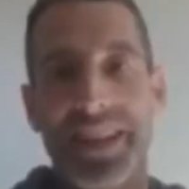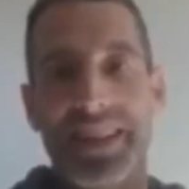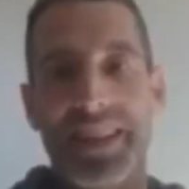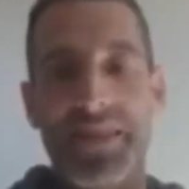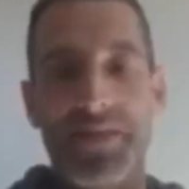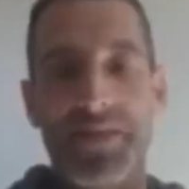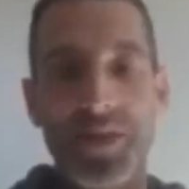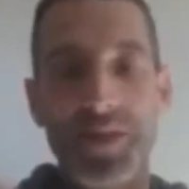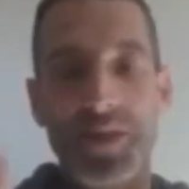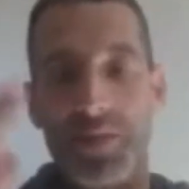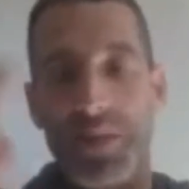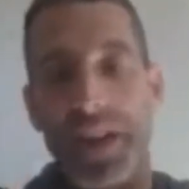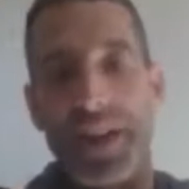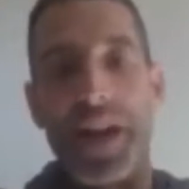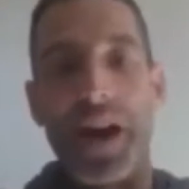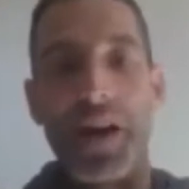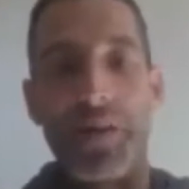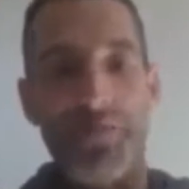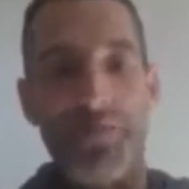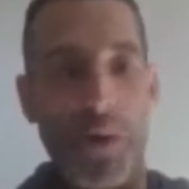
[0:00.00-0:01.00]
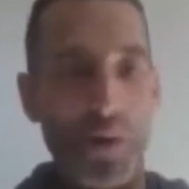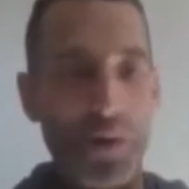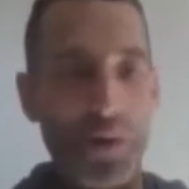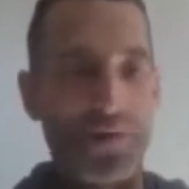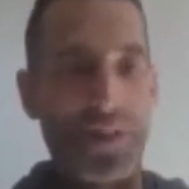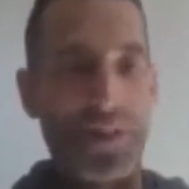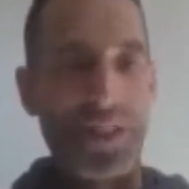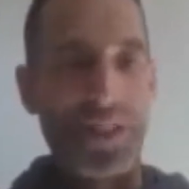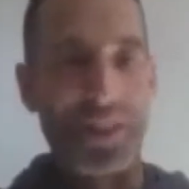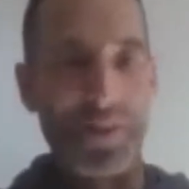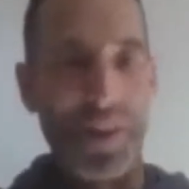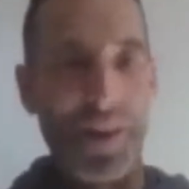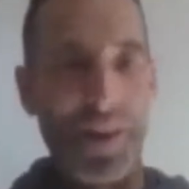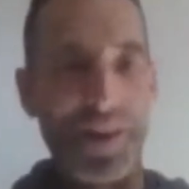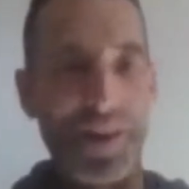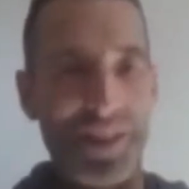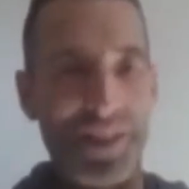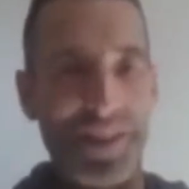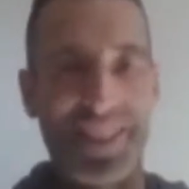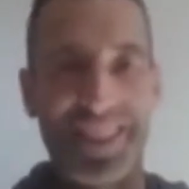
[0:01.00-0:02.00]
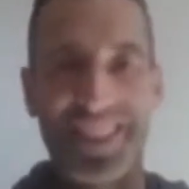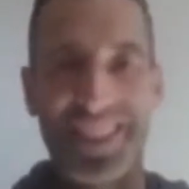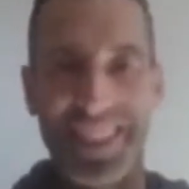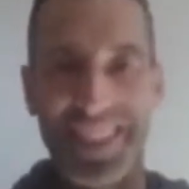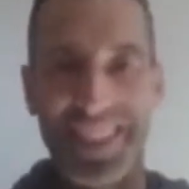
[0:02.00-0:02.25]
usually been down both of these roads.